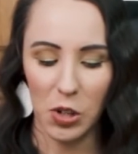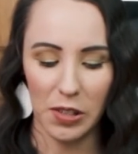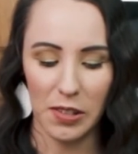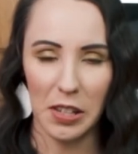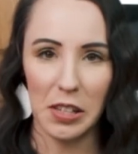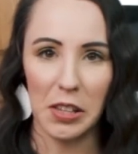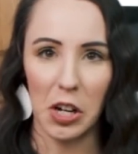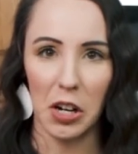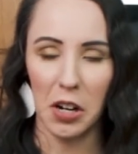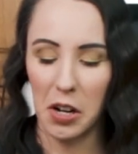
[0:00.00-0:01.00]
You can see that
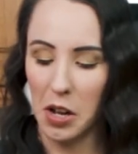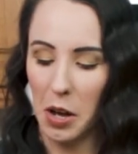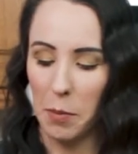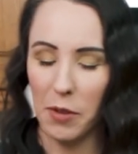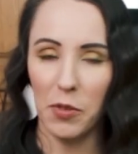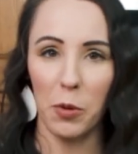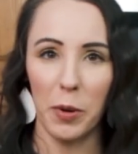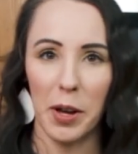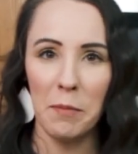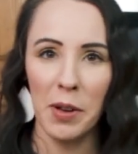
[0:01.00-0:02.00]
they're above the
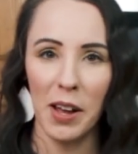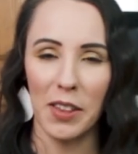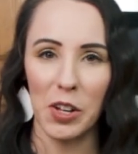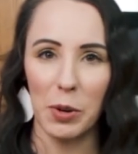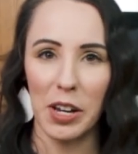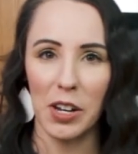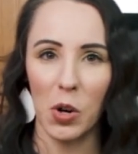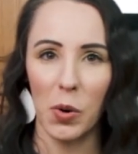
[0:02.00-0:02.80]
rim and they're ready to go